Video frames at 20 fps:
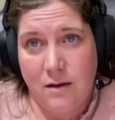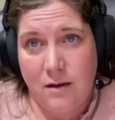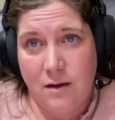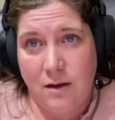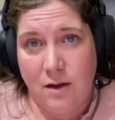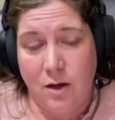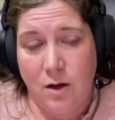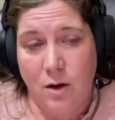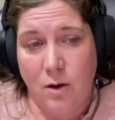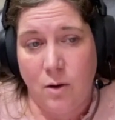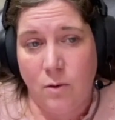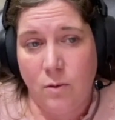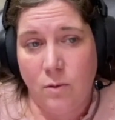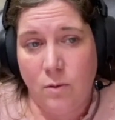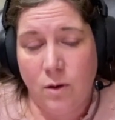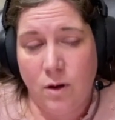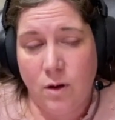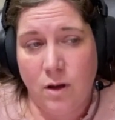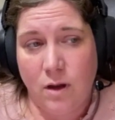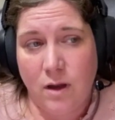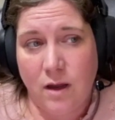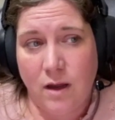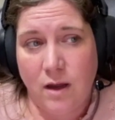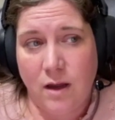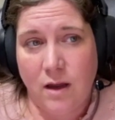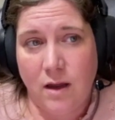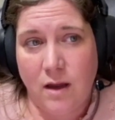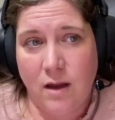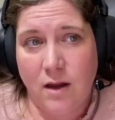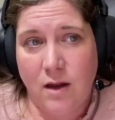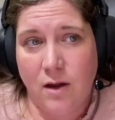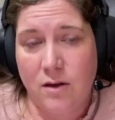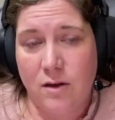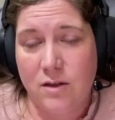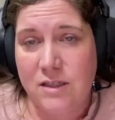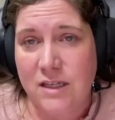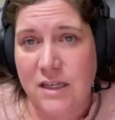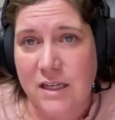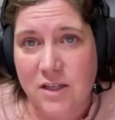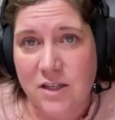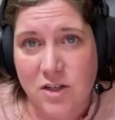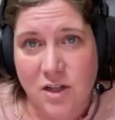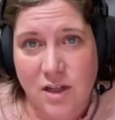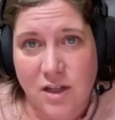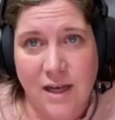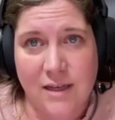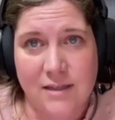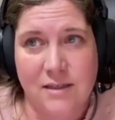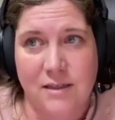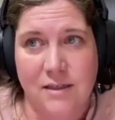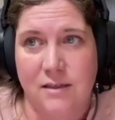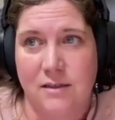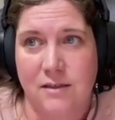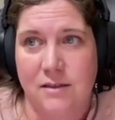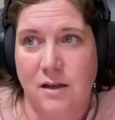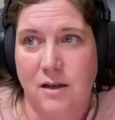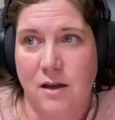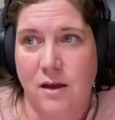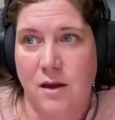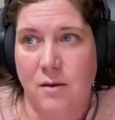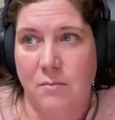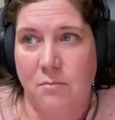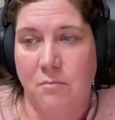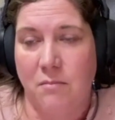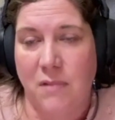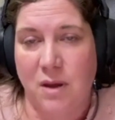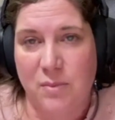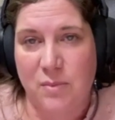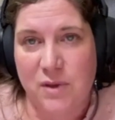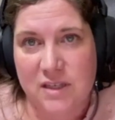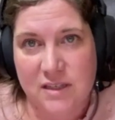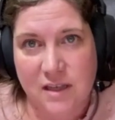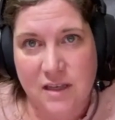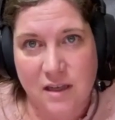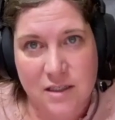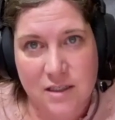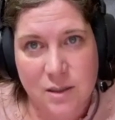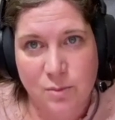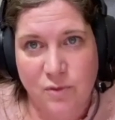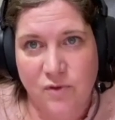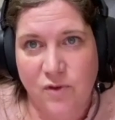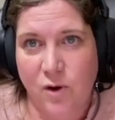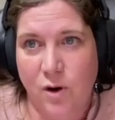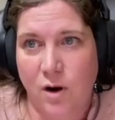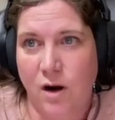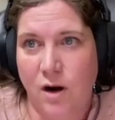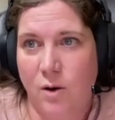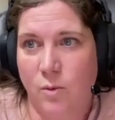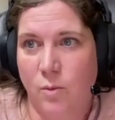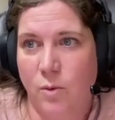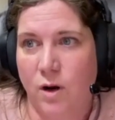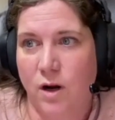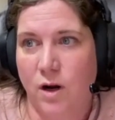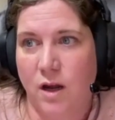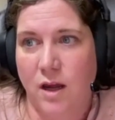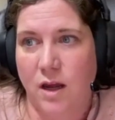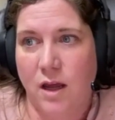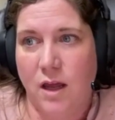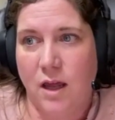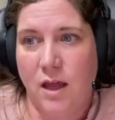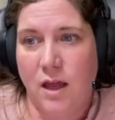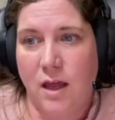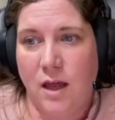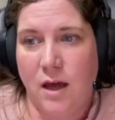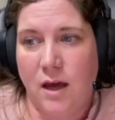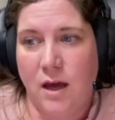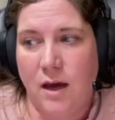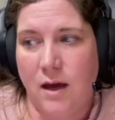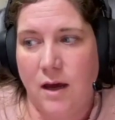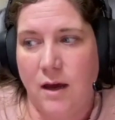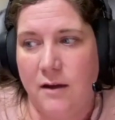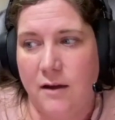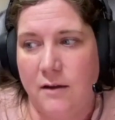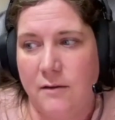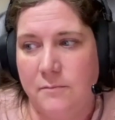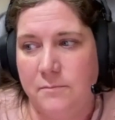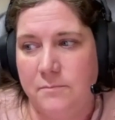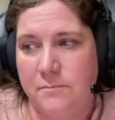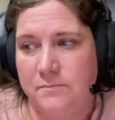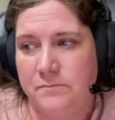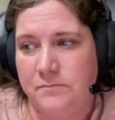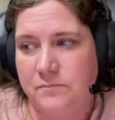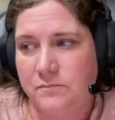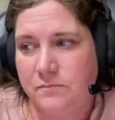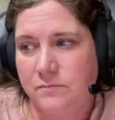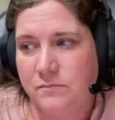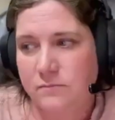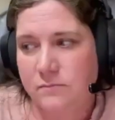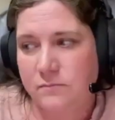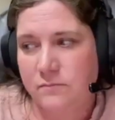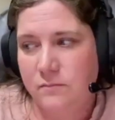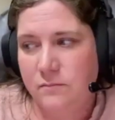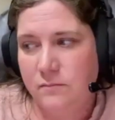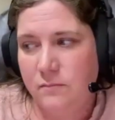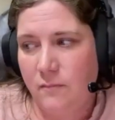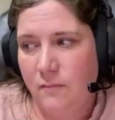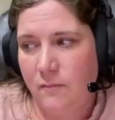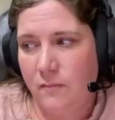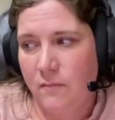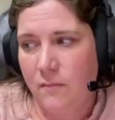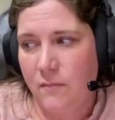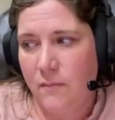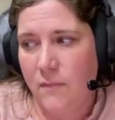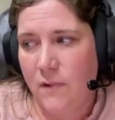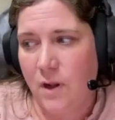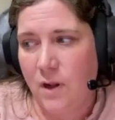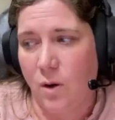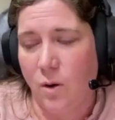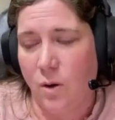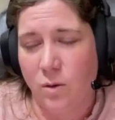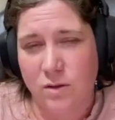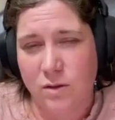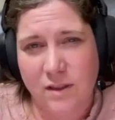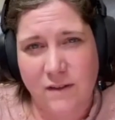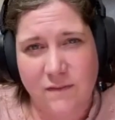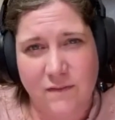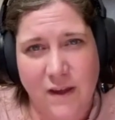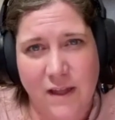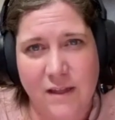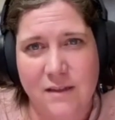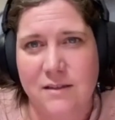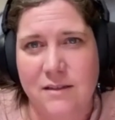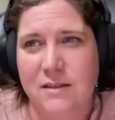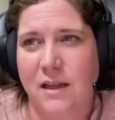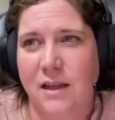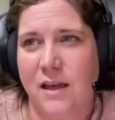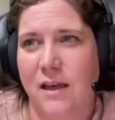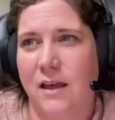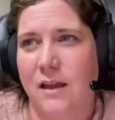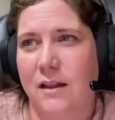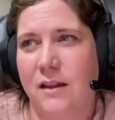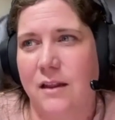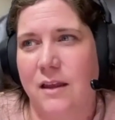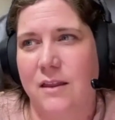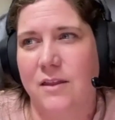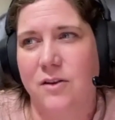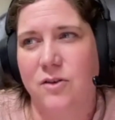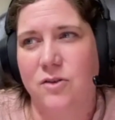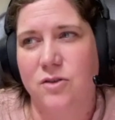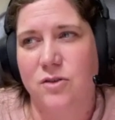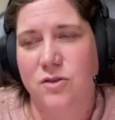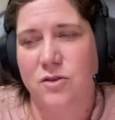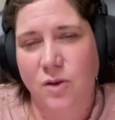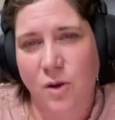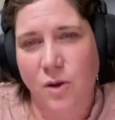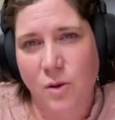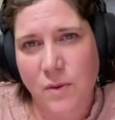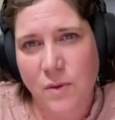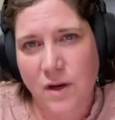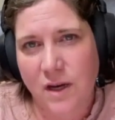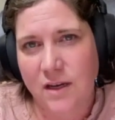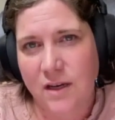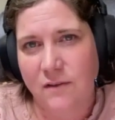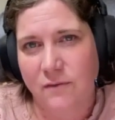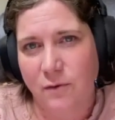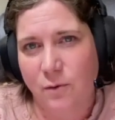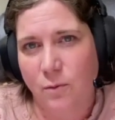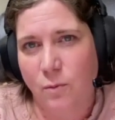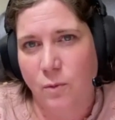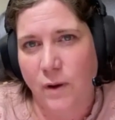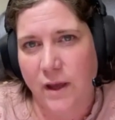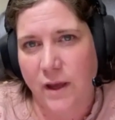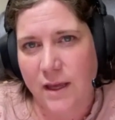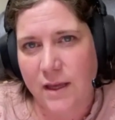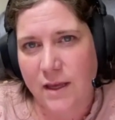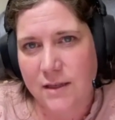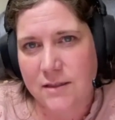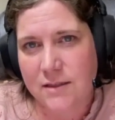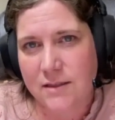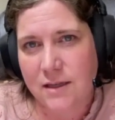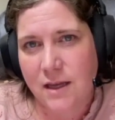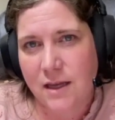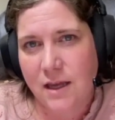You know, teach classes, maybe sell some of your artwork, um, hold events. Like there's so many different ways